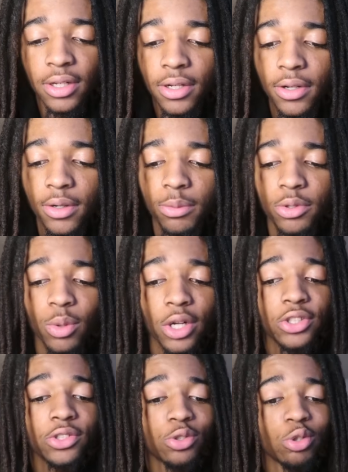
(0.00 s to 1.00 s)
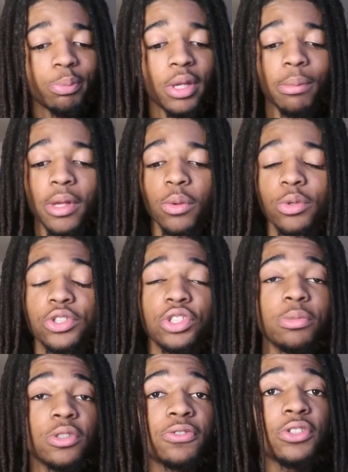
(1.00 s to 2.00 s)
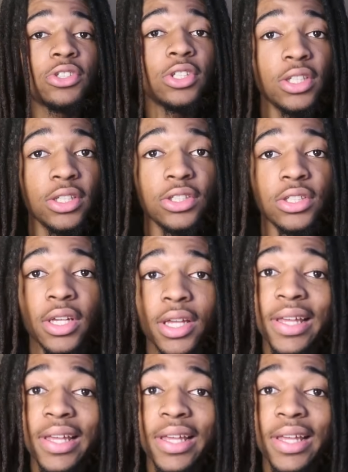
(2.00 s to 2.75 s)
We're watching two big men with similar physiques